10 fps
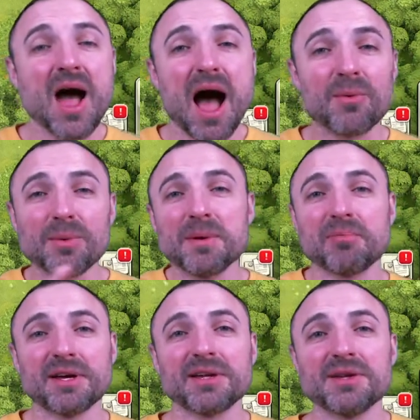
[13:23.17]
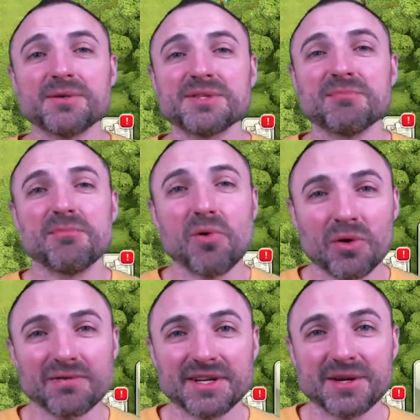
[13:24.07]
I will be bringing you some more
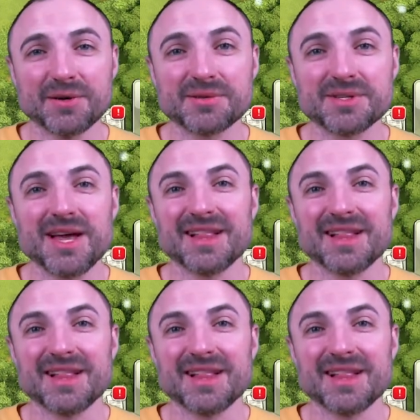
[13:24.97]
videos